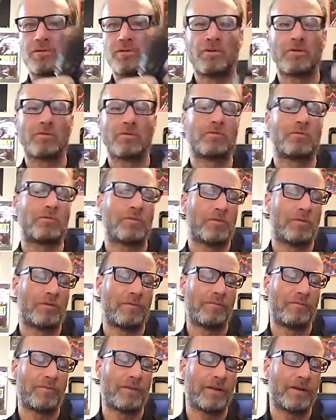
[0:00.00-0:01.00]
go
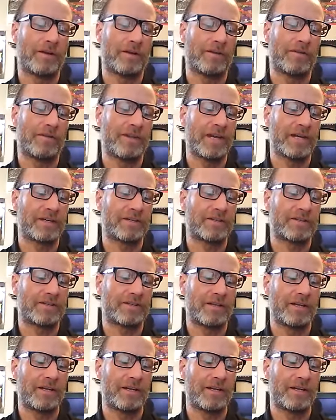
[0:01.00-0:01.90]
through. That's